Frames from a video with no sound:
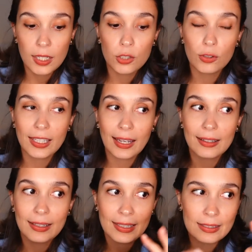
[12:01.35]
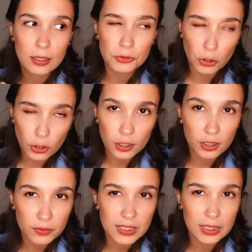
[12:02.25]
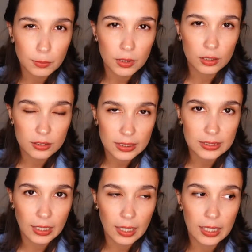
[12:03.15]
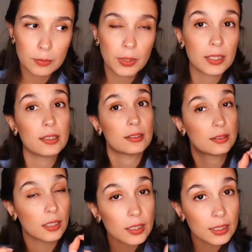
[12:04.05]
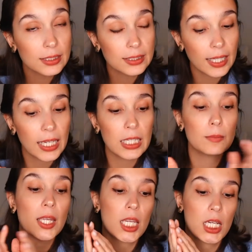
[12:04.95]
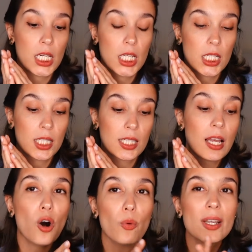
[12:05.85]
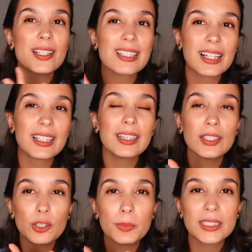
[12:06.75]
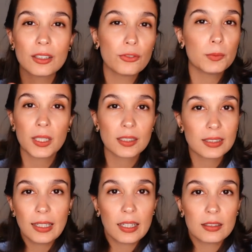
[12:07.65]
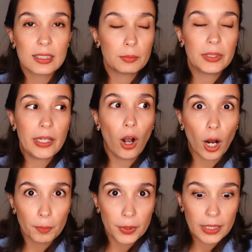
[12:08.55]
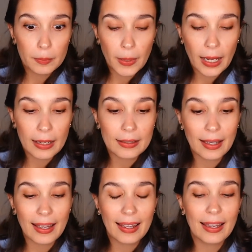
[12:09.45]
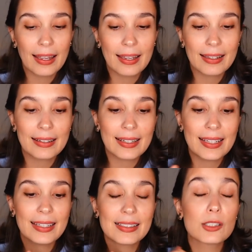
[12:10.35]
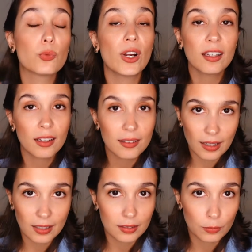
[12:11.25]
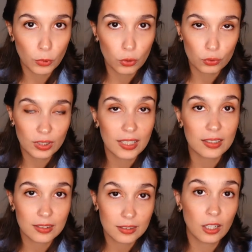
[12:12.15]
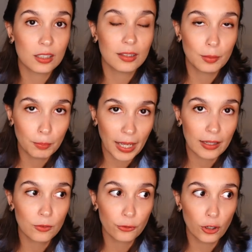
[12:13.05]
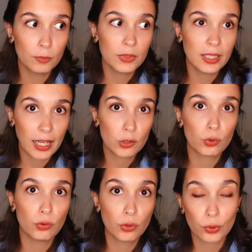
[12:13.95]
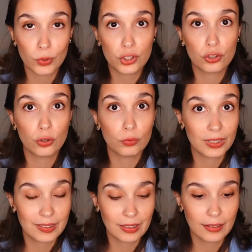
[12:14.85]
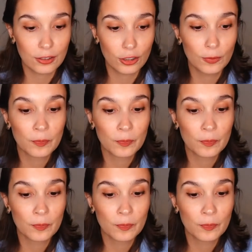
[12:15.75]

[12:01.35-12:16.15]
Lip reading: You get a sort of similar design, but it is not the same. It is always a little bit different because they can simply copy a bag and it's recognizable that it's not the bag from the actual original designer.